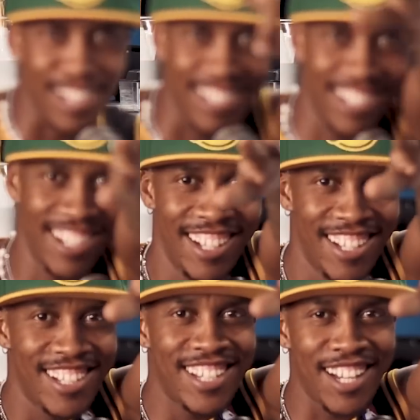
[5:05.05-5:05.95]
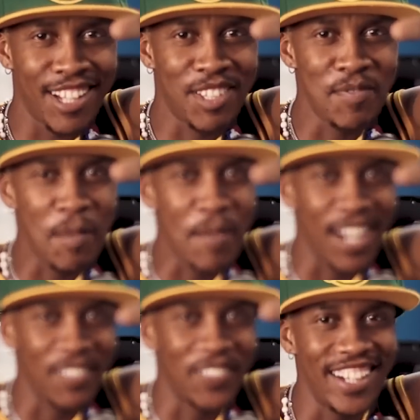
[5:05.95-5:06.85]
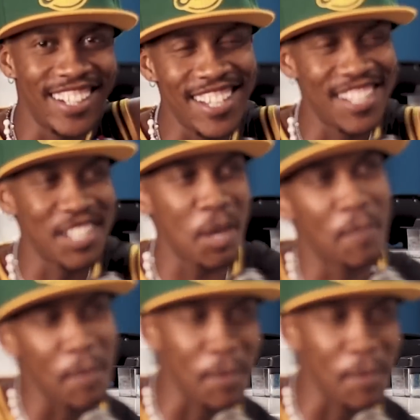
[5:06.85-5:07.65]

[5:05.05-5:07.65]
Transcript: out to shout out to Mabaila Foundation. Tapa